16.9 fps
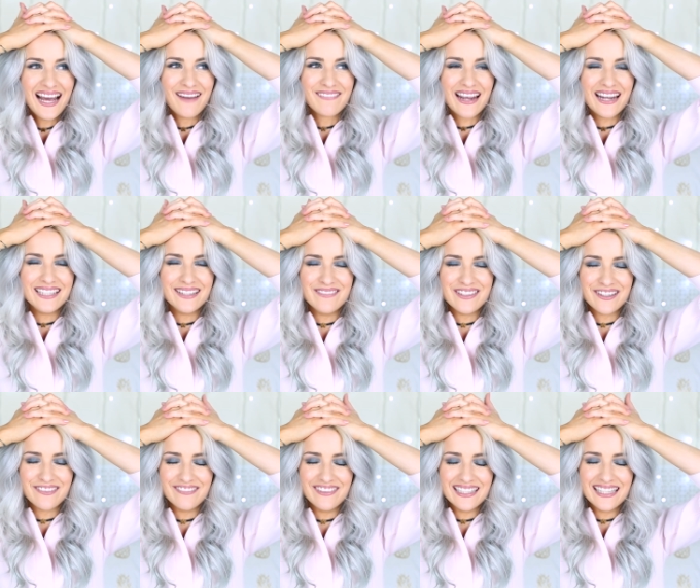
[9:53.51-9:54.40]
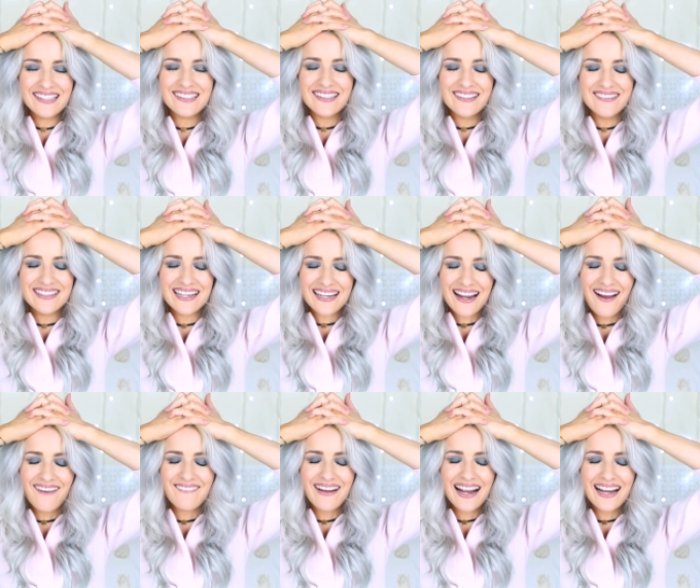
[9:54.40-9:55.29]
I'm getting them done really soon, I
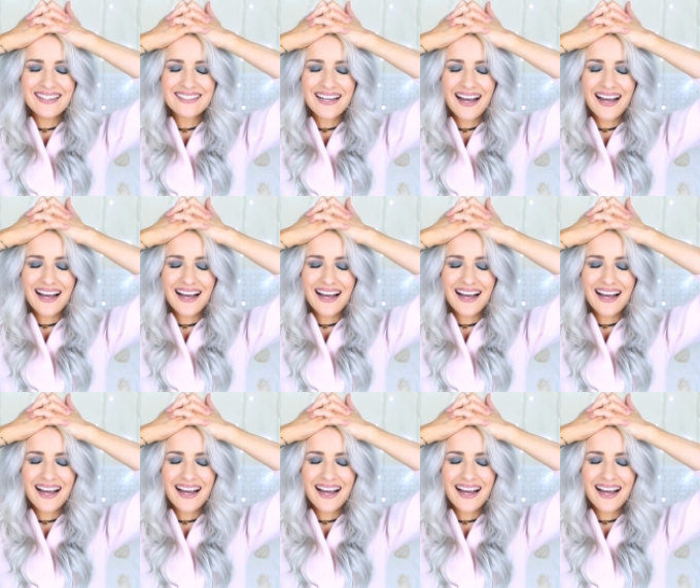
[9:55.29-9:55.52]
can't wait.